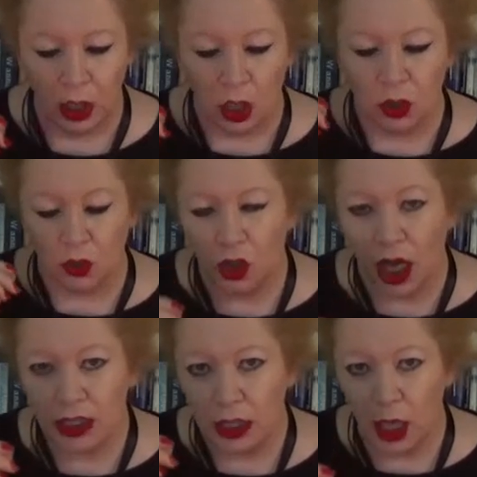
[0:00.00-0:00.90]
So
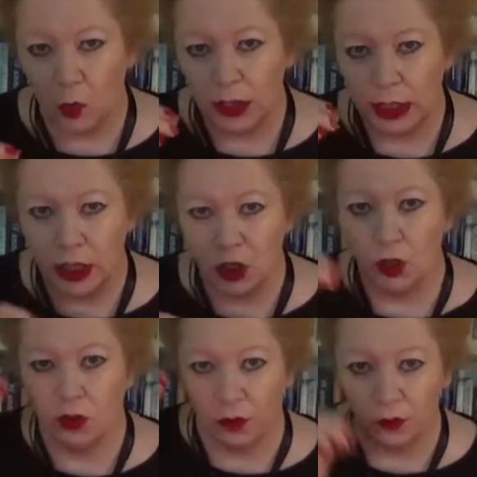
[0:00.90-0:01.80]
just like we need to
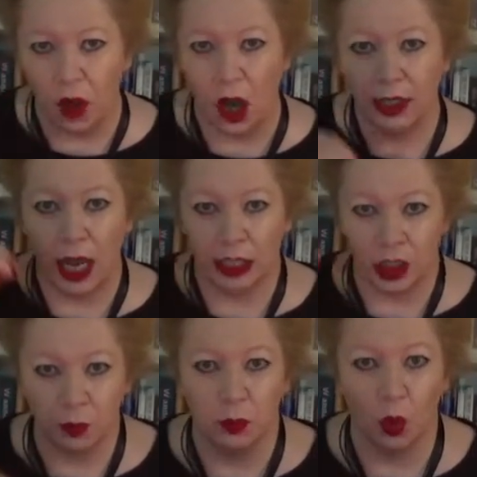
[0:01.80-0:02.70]
define and
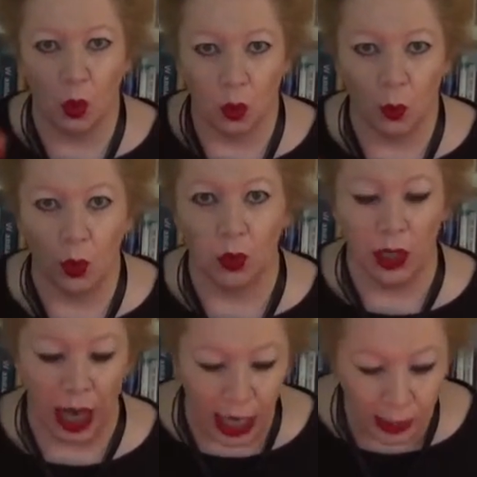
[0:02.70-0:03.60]
explore the word
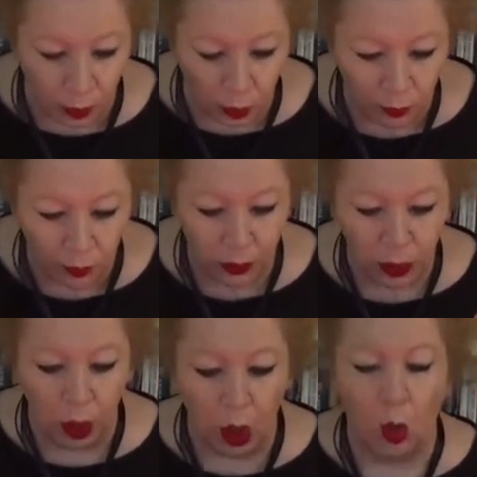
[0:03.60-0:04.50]
able,
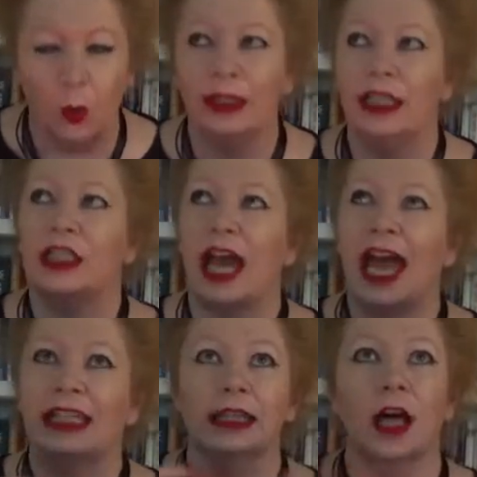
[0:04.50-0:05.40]
we need to
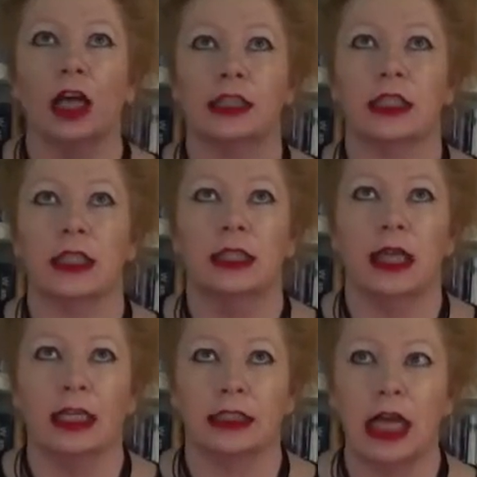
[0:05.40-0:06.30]
add light
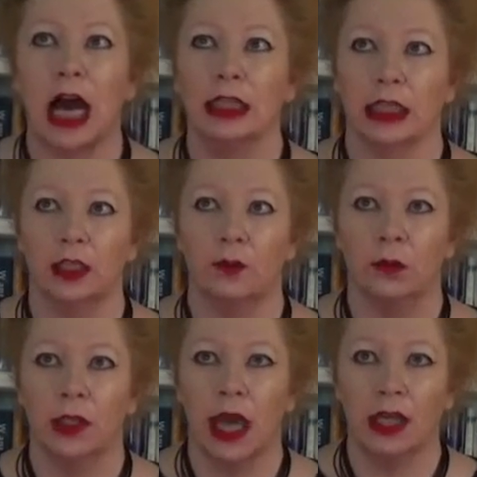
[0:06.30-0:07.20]
and colour
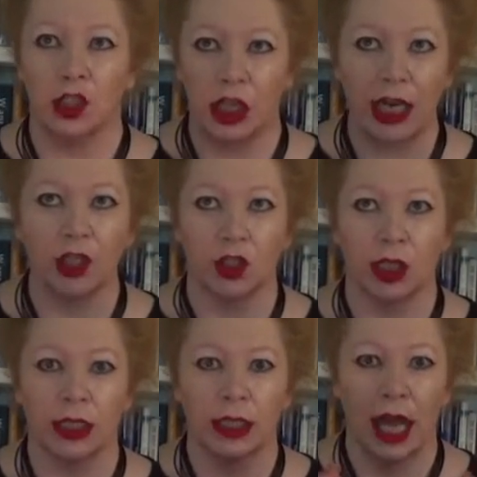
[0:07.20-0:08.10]
and
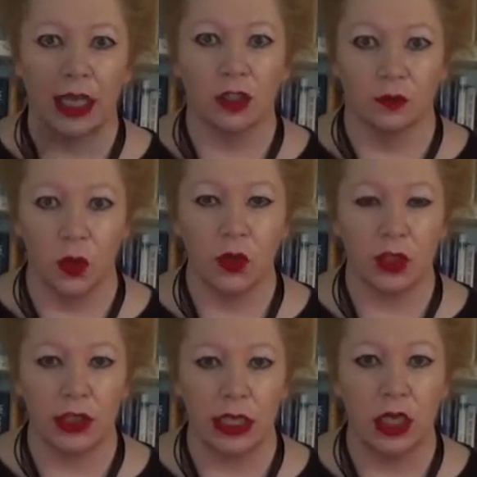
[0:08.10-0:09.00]
texture and
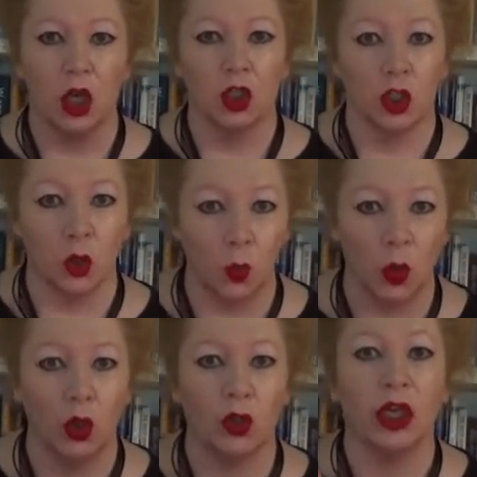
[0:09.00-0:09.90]
diversity to the
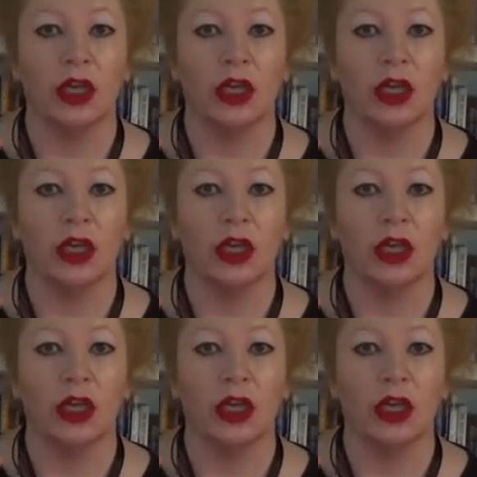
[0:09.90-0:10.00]
word